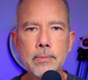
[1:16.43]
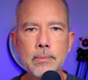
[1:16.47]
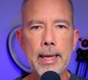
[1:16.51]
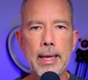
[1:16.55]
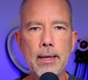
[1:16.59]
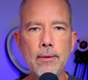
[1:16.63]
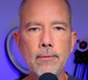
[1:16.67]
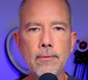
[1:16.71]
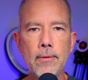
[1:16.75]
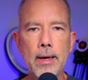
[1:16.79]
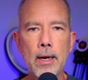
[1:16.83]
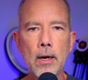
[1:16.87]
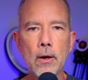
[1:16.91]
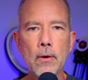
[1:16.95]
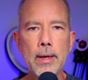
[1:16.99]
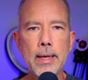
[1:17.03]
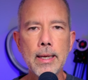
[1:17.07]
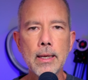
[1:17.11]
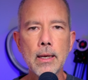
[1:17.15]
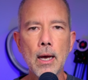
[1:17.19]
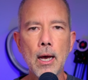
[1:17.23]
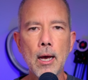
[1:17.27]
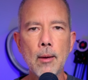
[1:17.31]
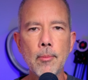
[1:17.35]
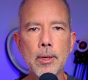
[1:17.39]
A very
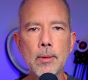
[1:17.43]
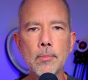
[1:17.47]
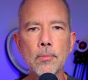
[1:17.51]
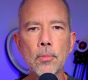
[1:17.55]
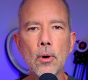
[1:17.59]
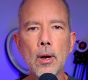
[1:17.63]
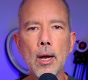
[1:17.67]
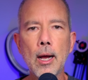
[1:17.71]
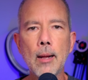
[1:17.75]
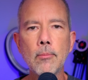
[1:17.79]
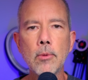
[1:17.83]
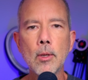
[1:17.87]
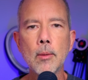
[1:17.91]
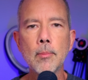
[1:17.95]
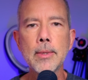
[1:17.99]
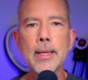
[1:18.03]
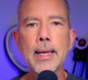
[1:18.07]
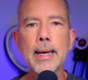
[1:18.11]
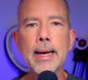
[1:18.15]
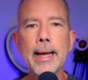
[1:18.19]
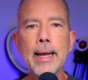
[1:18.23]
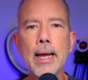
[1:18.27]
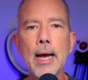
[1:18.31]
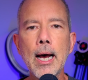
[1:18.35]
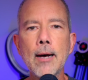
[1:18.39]
common problem
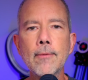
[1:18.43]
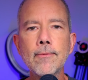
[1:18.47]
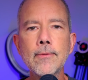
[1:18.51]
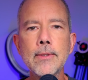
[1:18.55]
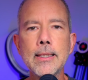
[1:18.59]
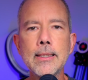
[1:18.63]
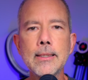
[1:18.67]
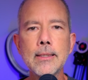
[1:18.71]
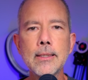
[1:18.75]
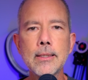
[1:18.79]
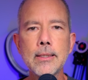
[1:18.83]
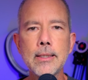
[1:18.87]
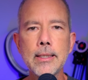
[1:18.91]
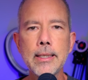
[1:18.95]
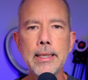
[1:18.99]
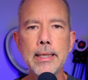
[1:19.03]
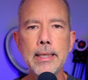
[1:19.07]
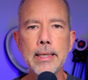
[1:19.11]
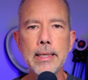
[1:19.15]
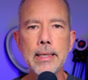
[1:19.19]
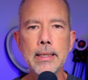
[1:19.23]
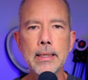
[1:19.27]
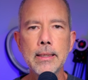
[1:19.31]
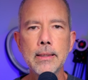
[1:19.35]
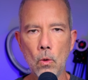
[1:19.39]
that I often
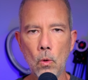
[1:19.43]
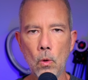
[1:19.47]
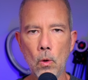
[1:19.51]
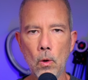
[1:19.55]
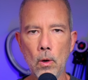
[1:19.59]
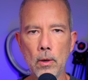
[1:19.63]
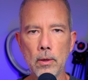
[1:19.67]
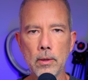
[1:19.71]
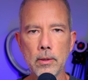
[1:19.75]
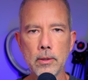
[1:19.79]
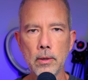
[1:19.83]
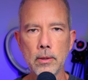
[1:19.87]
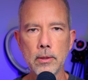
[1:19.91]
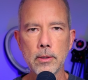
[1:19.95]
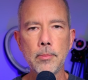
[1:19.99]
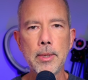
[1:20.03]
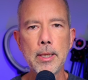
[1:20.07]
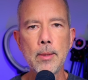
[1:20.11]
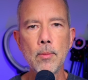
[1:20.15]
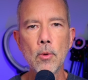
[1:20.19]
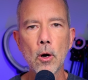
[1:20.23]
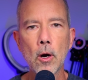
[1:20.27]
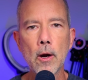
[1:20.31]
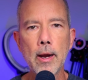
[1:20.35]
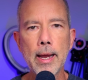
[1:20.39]
see, or to be
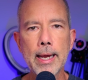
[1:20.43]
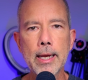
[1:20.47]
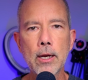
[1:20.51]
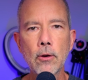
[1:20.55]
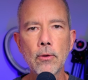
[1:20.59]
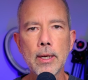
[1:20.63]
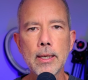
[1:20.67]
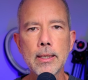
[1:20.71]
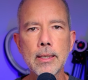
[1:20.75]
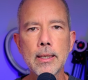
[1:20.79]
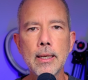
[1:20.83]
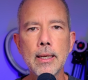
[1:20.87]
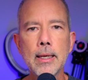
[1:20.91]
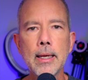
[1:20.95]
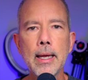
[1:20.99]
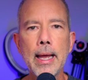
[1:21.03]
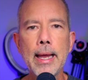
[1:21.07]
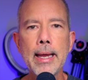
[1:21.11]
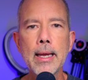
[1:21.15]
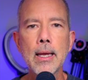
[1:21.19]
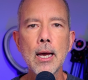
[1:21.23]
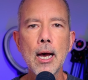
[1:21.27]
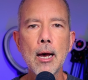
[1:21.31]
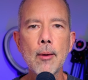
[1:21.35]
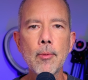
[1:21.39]
more accurate,
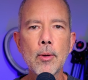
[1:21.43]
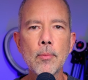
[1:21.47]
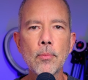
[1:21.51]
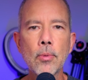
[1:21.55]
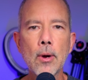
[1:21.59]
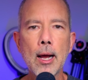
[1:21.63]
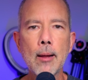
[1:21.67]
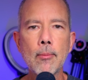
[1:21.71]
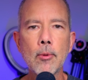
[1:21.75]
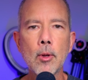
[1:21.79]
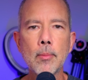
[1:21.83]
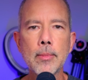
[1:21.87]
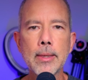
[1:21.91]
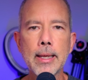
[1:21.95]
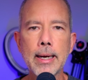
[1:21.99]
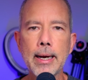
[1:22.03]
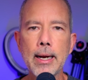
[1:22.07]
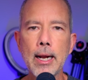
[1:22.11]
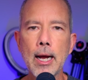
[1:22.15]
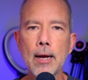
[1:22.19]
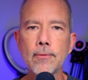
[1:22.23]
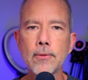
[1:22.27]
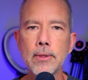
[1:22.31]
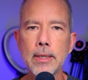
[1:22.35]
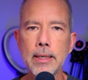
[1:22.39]
a common problem that I
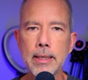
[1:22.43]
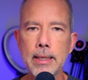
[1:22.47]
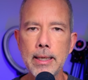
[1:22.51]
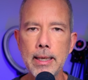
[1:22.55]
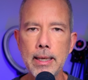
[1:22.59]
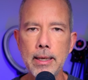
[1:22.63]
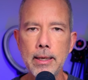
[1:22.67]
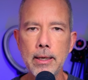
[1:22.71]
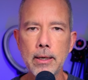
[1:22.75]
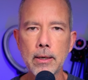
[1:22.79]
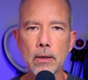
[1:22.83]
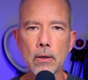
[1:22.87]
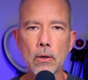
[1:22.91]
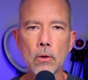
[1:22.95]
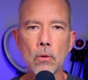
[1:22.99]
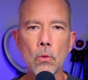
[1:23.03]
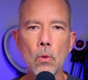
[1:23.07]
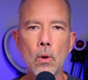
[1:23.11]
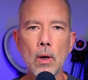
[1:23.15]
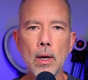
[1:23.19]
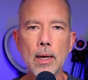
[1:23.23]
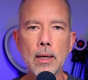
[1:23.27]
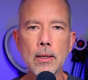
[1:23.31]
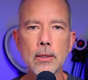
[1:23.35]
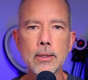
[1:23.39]
often hear
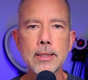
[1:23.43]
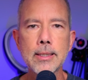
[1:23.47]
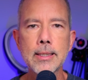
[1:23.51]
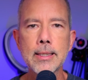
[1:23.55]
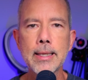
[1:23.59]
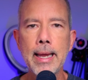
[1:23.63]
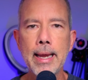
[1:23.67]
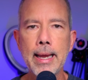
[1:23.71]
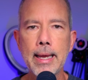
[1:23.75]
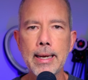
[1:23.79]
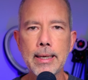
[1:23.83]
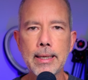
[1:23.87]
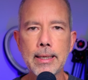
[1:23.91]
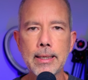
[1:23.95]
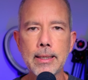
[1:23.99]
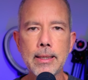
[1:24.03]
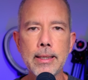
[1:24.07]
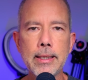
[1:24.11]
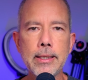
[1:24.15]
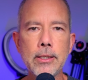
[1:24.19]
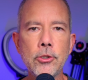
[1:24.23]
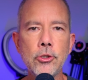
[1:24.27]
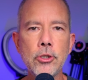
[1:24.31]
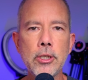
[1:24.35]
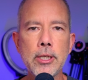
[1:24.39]
while scanning
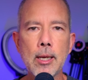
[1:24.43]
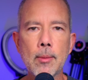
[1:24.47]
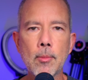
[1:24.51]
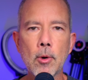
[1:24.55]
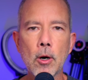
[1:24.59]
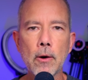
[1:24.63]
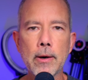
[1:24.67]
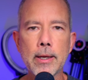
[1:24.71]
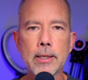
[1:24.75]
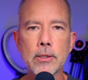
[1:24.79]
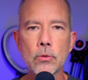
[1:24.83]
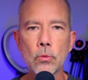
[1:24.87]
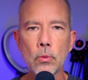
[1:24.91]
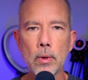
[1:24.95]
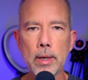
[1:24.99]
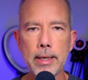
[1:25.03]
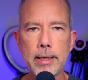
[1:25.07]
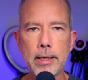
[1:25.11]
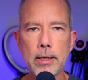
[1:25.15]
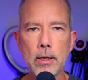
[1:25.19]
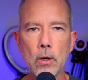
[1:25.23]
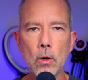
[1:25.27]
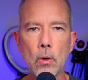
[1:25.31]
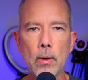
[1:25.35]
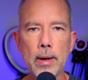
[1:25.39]
the GMRS
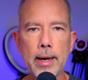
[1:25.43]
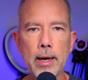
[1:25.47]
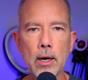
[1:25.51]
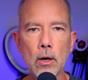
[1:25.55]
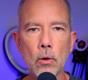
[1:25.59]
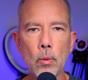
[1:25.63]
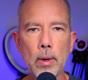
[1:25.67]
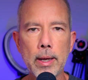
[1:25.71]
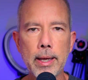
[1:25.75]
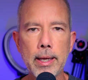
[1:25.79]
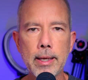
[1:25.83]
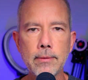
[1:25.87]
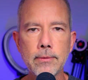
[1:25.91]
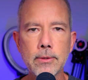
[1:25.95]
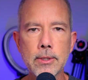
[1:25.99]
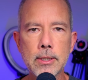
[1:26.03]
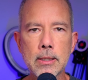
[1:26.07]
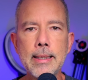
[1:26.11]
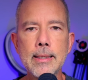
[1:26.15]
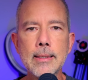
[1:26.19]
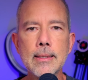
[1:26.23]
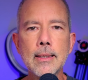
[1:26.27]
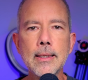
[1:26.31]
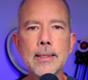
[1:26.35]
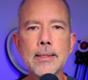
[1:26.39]
radio airwaves
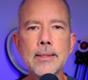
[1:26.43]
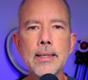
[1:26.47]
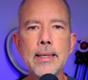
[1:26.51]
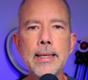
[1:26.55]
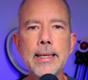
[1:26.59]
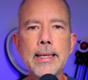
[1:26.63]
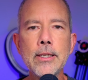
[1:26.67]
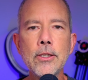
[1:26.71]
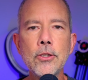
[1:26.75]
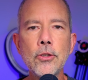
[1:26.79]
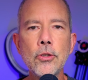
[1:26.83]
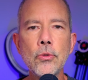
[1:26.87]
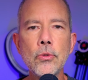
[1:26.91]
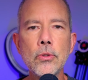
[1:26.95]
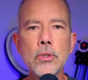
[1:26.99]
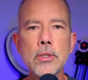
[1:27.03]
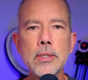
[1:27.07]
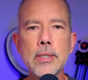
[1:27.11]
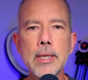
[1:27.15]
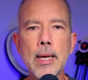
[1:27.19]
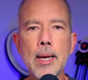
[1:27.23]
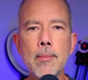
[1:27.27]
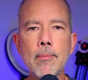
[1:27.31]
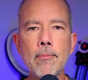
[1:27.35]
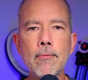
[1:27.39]
is listening to
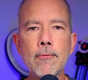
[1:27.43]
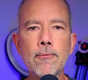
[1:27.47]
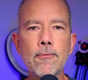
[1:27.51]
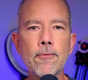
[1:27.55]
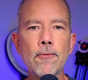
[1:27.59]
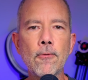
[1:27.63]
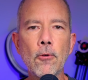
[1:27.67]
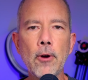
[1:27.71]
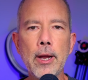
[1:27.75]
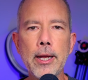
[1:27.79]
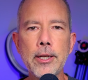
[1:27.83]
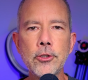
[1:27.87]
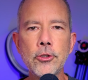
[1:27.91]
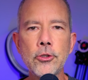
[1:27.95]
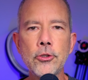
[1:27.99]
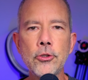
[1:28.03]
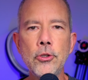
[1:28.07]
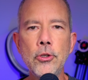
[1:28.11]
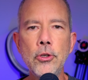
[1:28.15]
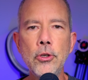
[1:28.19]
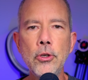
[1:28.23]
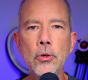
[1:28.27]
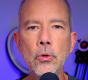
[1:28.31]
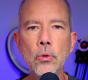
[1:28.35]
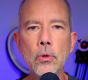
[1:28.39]
some fresh
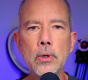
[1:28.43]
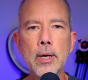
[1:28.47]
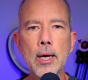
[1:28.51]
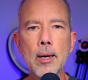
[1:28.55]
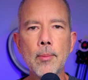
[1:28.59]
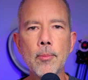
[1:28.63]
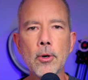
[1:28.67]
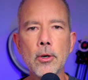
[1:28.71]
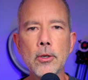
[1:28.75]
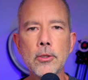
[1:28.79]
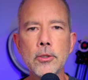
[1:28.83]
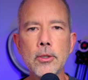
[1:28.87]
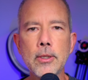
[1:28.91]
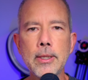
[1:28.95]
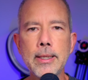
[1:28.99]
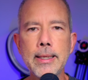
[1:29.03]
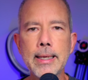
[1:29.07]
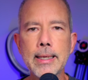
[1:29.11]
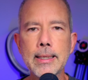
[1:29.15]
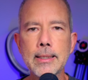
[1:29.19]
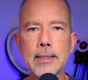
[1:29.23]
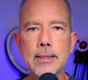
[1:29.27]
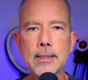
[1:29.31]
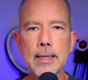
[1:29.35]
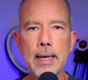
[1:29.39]
newcomer to the
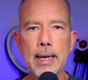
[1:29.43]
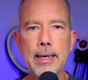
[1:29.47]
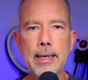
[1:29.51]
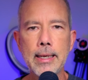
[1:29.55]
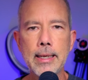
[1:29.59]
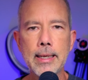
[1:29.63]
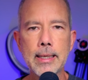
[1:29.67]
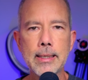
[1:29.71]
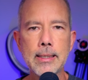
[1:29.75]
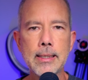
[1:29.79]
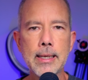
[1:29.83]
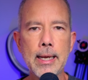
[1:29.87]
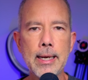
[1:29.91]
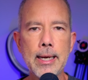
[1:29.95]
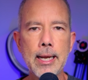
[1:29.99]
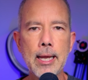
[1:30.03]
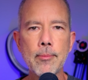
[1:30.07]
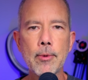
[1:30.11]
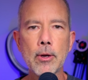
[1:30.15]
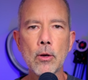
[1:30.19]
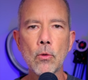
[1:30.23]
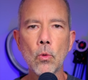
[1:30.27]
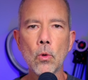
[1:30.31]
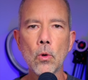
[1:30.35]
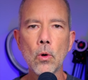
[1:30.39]
exciting and
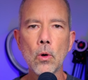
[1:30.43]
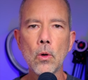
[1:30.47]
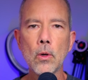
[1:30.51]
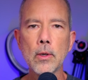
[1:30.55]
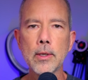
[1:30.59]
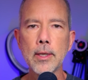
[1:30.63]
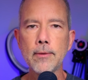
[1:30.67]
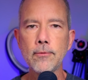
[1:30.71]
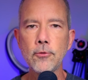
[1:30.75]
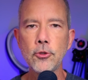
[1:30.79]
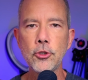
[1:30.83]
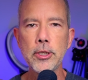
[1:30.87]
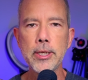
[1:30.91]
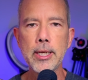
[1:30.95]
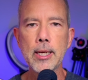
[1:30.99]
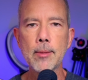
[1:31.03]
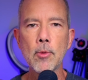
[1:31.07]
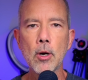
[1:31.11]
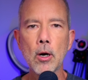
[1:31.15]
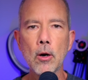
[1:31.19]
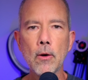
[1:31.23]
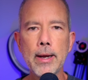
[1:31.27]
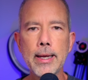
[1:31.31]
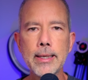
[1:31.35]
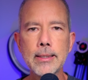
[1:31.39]
dynamic world of
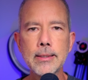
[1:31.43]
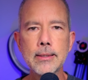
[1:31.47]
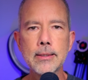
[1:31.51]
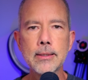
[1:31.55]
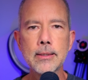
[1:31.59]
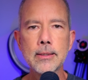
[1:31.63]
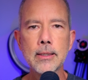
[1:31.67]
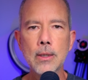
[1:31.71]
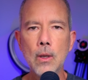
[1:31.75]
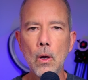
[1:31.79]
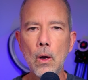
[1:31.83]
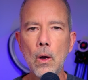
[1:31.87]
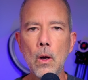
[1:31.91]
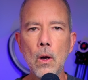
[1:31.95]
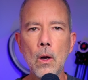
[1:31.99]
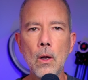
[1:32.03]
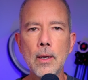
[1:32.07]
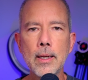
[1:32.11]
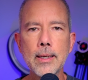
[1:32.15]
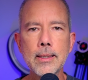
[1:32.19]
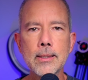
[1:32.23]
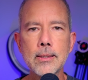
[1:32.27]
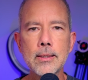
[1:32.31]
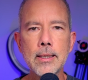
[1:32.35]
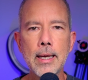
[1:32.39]
GMRS, all
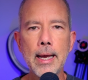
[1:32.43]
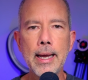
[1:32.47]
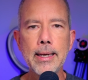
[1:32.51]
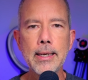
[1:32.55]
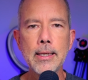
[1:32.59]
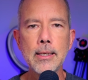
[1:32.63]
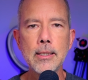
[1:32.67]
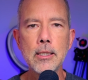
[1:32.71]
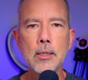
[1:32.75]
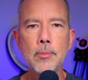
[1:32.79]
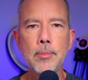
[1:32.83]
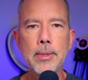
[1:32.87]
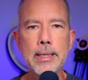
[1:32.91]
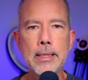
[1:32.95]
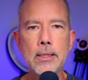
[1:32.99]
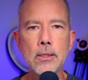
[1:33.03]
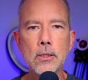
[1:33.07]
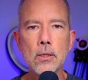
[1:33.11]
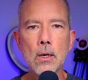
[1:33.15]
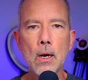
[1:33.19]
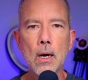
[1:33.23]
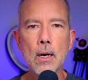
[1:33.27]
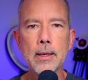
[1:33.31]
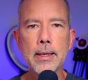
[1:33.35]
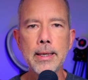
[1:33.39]
excited to be
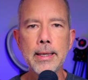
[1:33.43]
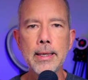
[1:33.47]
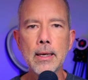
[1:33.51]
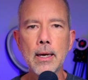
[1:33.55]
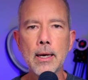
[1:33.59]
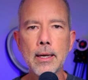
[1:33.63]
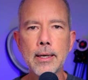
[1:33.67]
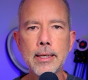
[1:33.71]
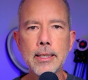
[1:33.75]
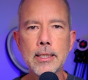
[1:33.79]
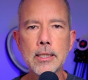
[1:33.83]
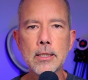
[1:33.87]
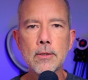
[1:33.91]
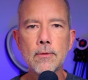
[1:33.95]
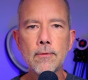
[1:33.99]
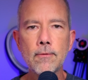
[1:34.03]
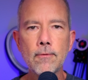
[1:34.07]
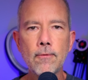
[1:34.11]
talking on his